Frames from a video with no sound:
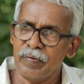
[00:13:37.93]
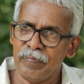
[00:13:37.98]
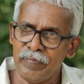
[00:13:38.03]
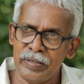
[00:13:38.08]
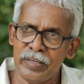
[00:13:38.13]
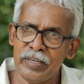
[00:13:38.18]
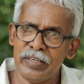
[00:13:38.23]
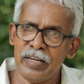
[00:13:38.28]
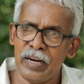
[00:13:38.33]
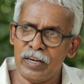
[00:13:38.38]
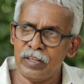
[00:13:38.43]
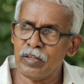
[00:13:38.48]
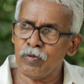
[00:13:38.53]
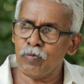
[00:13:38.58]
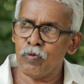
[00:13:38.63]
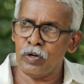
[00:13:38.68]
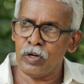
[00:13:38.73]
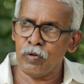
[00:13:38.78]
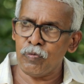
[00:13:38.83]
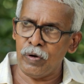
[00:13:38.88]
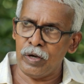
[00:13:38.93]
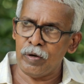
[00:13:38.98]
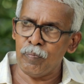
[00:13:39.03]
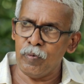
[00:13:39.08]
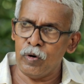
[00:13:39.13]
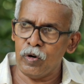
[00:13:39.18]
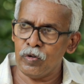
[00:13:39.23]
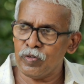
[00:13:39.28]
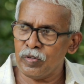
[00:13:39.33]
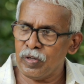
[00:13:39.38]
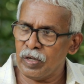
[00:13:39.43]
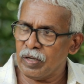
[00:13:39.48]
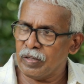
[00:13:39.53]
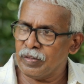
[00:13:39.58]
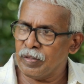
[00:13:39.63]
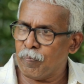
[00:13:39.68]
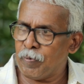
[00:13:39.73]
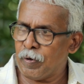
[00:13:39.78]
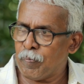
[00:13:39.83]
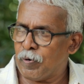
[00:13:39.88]
we need another 45 because uh,
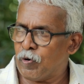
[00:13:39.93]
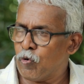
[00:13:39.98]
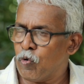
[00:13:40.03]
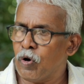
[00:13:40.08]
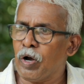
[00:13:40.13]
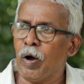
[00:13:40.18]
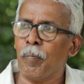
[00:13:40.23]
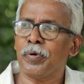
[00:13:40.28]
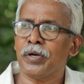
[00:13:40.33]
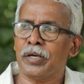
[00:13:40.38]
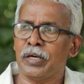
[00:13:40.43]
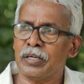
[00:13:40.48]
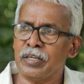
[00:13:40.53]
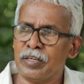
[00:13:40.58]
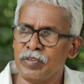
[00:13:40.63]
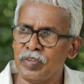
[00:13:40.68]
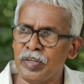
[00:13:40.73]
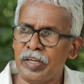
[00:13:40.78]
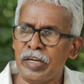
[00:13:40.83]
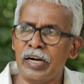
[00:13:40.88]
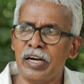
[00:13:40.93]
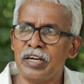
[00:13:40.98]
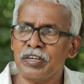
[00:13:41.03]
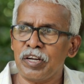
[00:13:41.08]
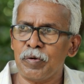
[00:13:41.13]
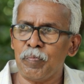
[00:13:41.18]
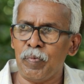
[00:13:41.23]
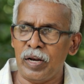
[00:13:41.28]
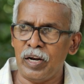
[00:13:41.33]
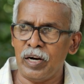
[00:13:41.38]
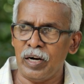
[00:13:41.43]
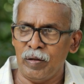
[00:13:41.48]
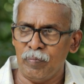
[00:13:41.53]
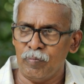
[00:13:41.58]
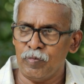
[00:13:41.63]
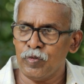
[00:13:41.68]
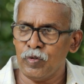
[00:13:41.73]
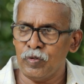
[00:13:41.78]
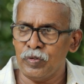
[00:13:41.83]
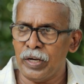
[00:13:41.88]
the people who come here, it's in English and Malayalam,
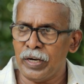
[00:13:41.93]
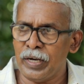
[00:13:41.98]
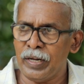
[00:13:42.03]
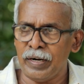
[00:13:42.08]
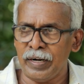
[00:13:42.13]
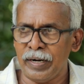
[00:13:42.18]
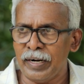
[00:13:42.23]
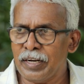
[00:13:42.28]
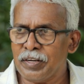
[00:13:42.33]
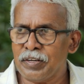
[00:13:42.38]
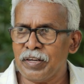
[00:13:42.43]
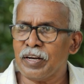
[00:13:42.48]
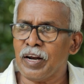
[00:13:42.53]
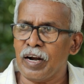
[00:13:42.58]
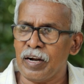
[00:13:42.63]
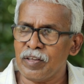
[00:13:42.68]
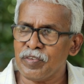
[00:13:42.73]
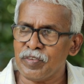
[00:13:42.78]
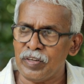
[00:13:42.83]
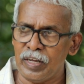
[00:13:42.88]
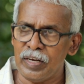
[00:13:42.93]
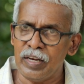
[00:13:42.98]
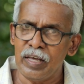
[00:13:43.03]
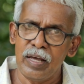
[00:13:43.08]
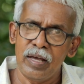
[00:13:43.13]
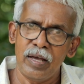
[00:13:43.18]
so they can read it and understand.